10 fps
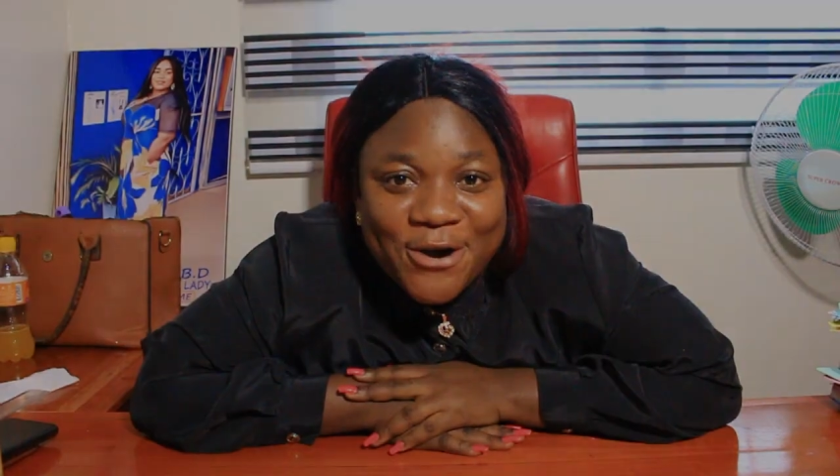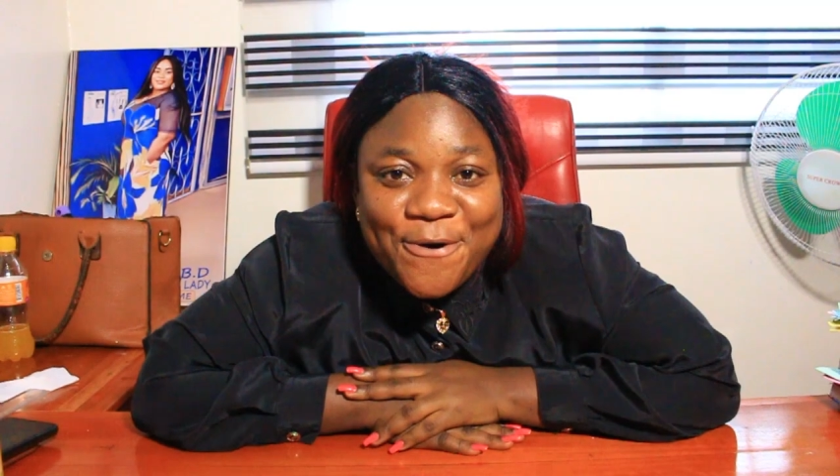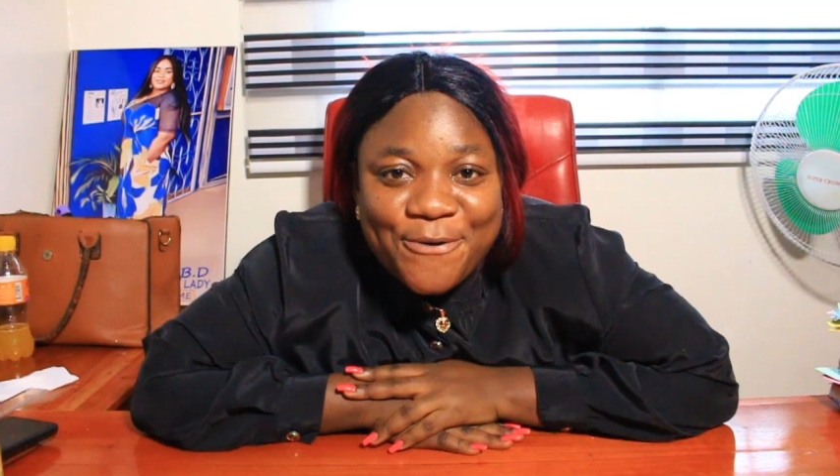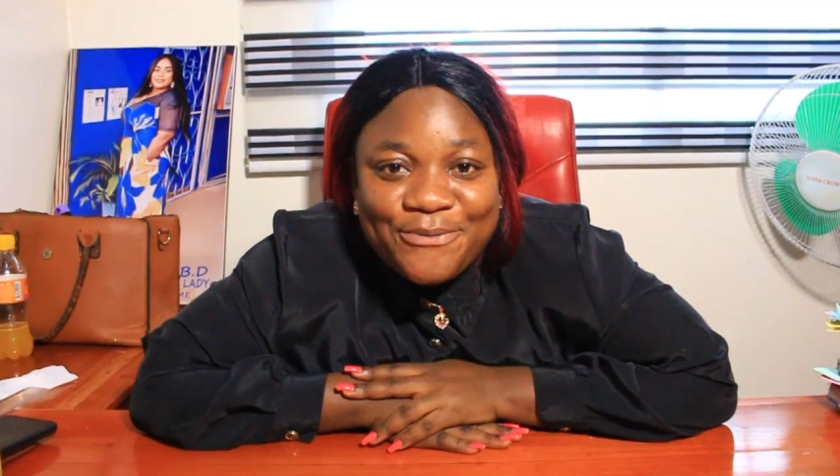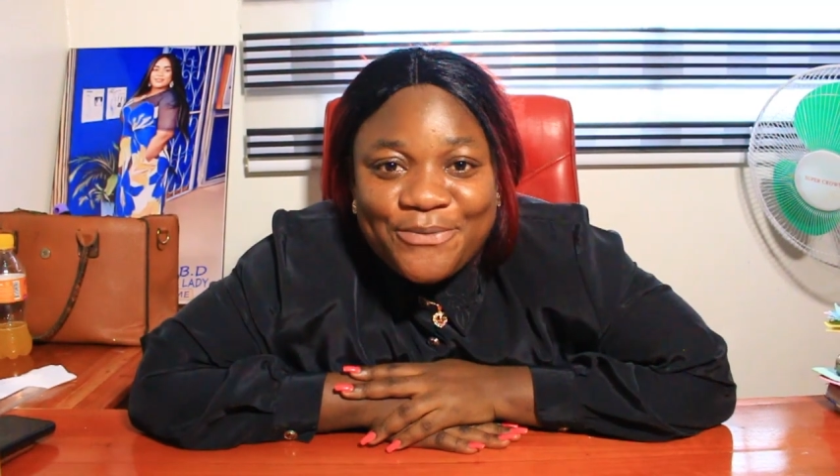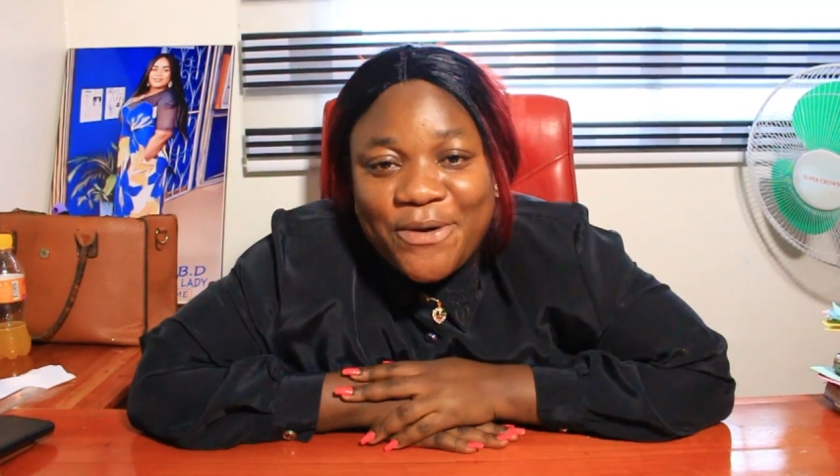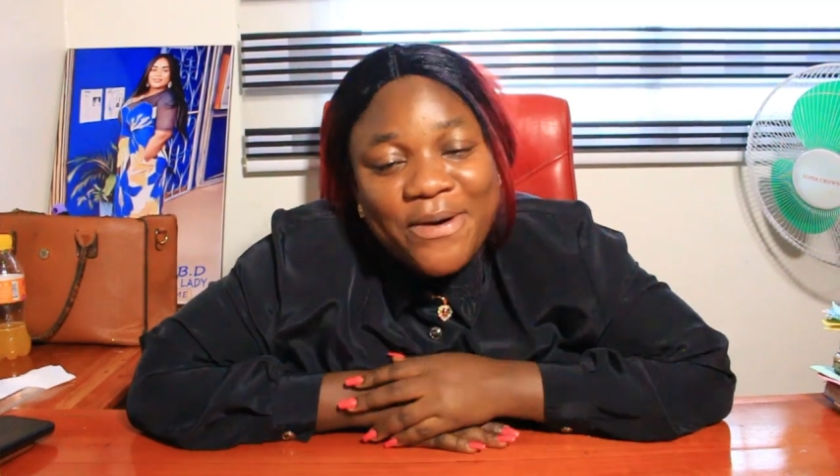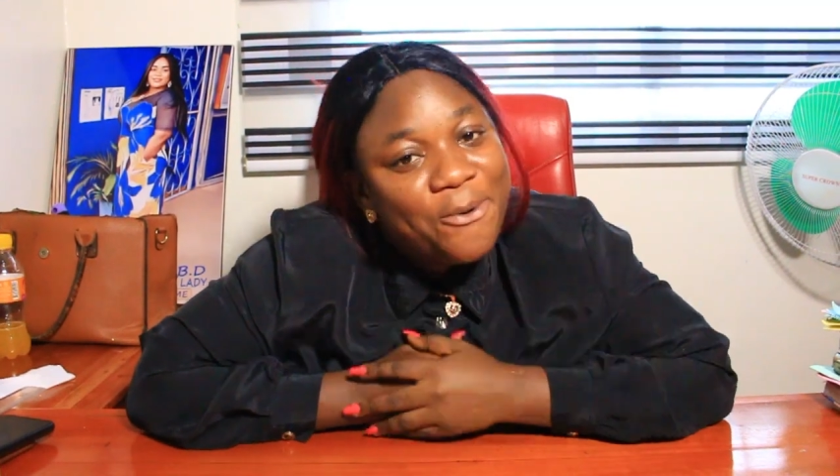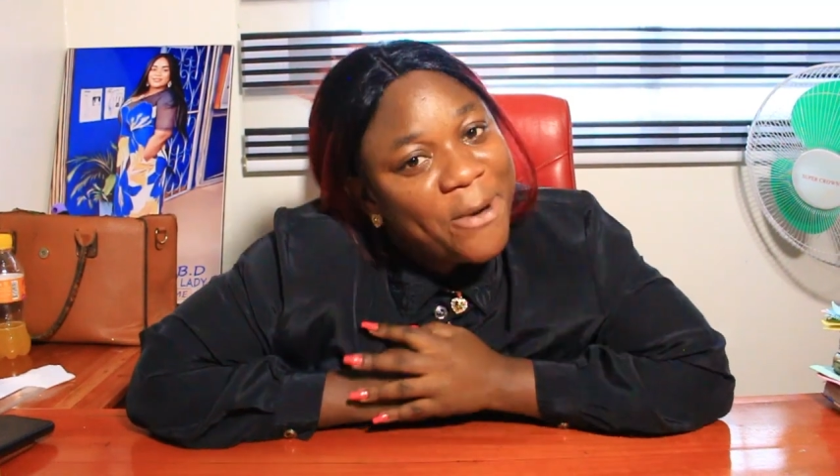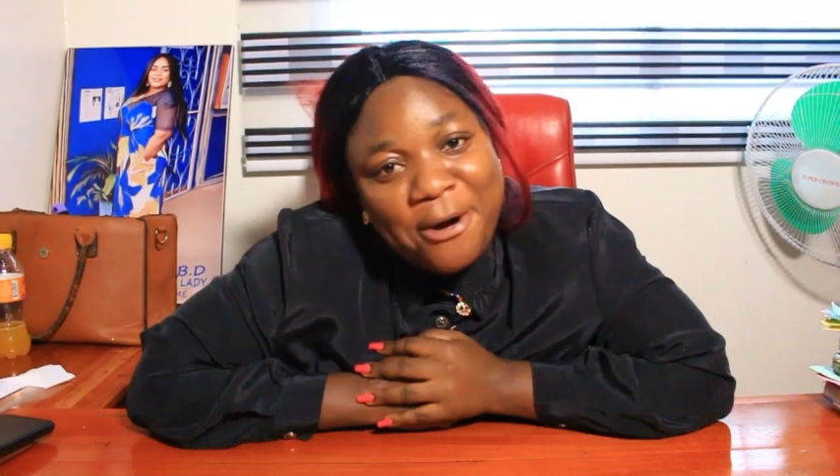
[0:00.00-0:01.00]
Hello,
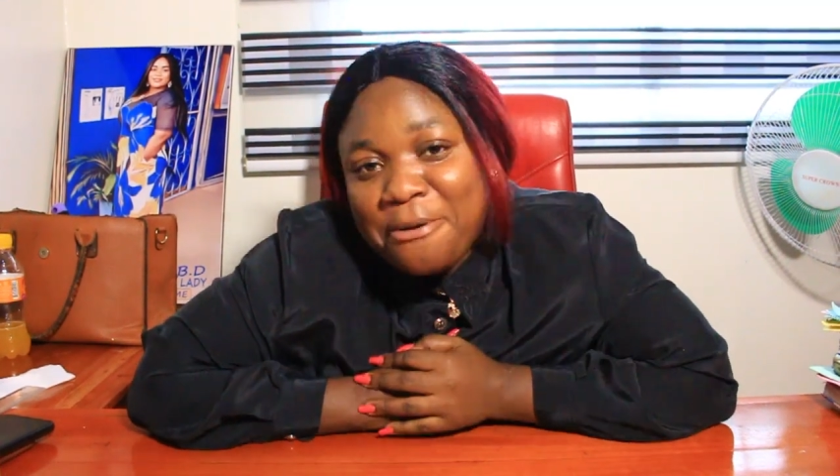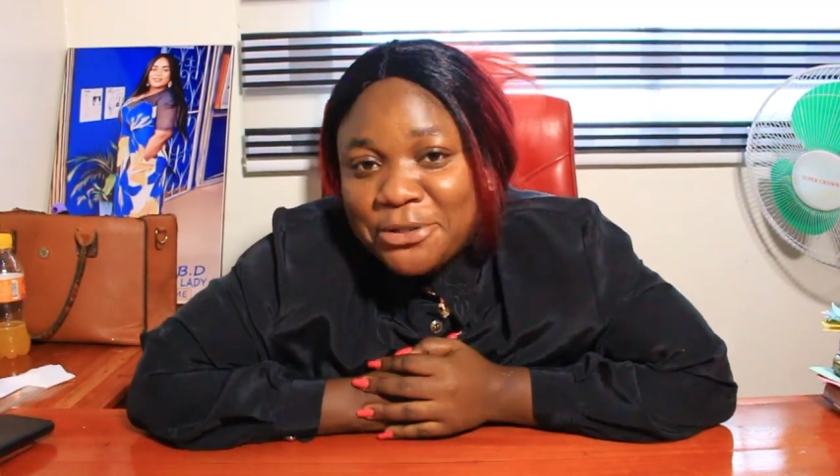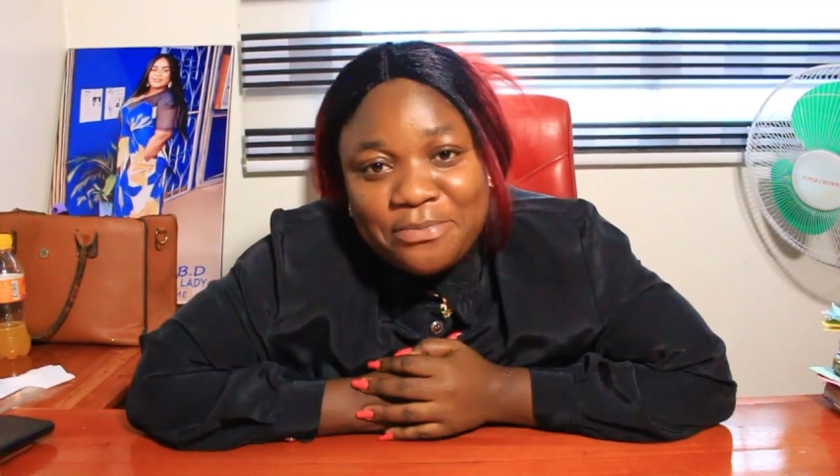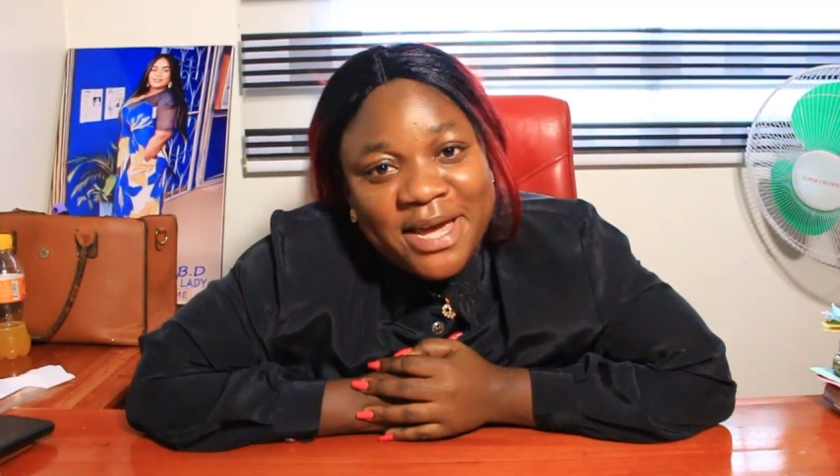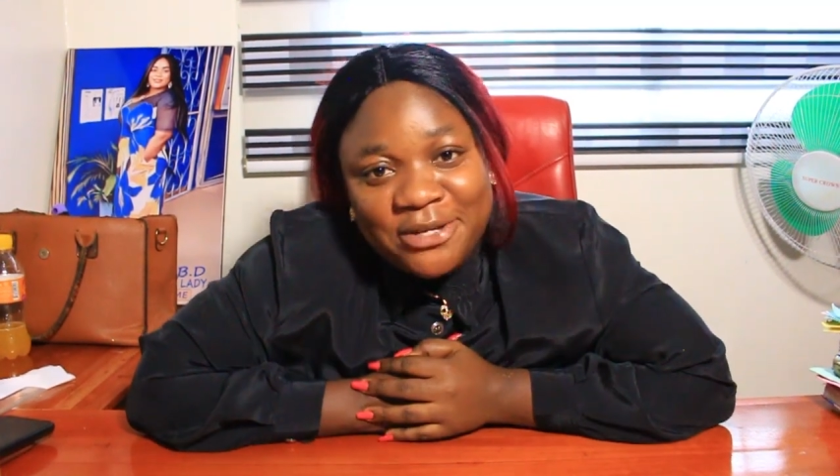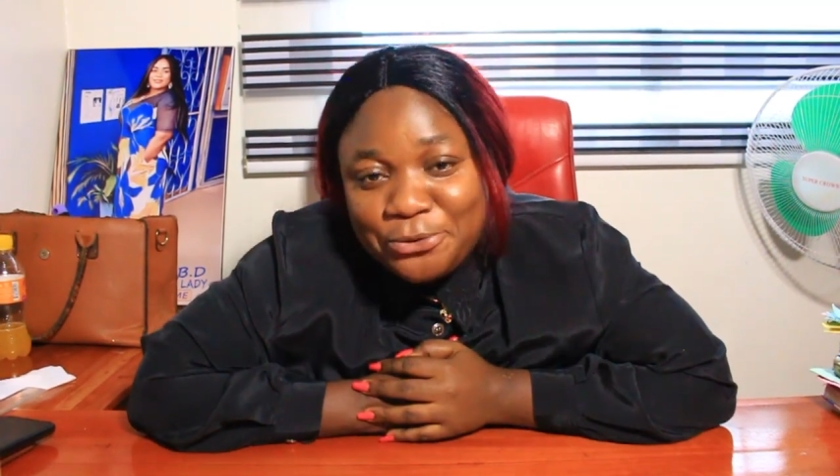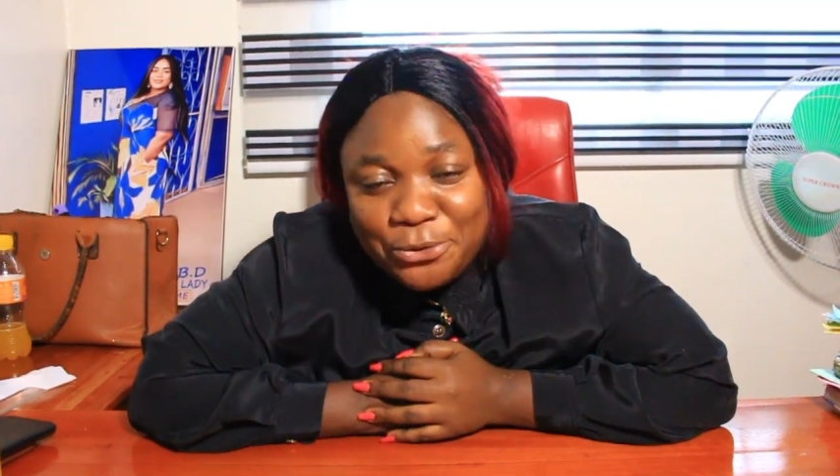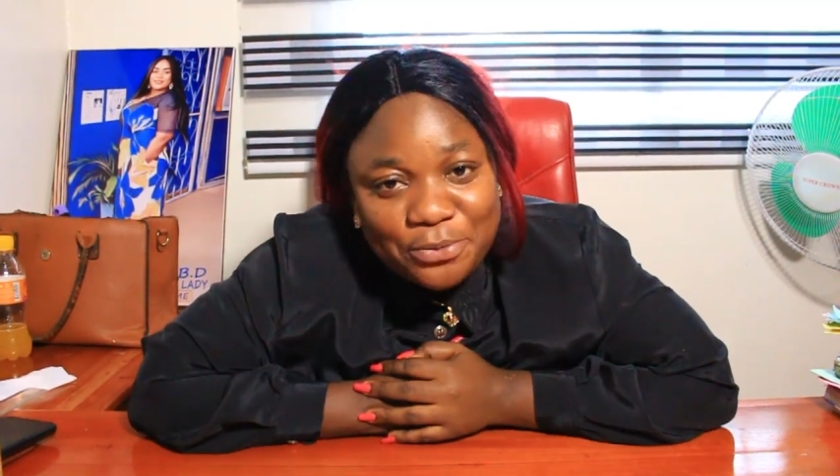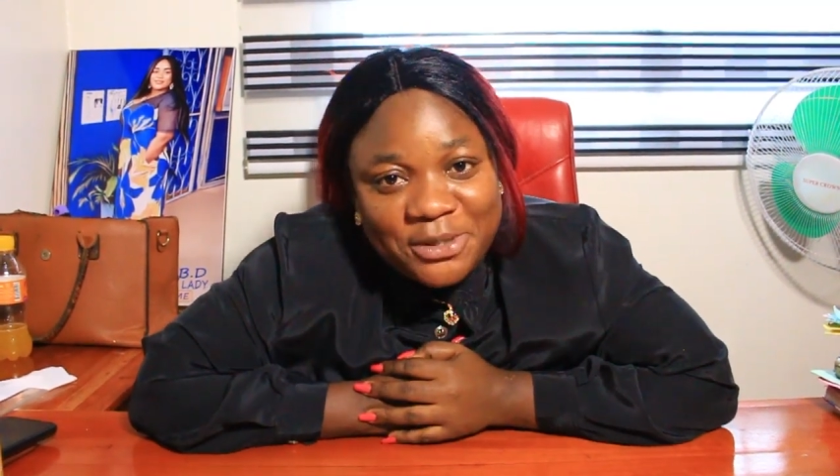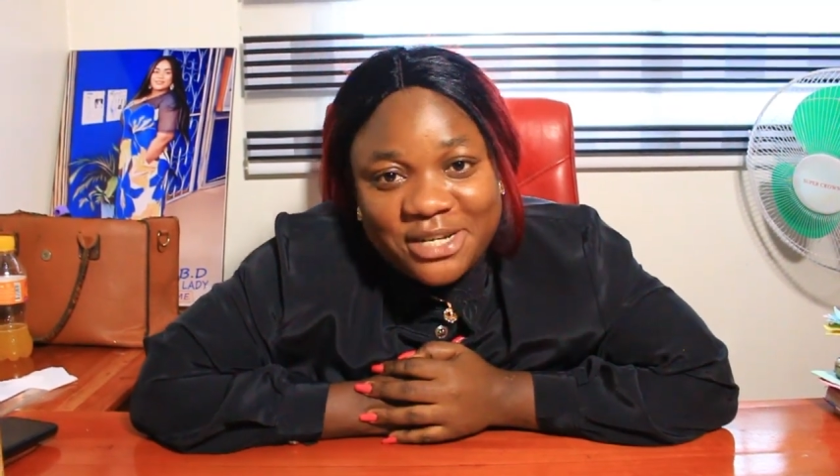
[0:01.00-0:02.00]
welcome to my YouTube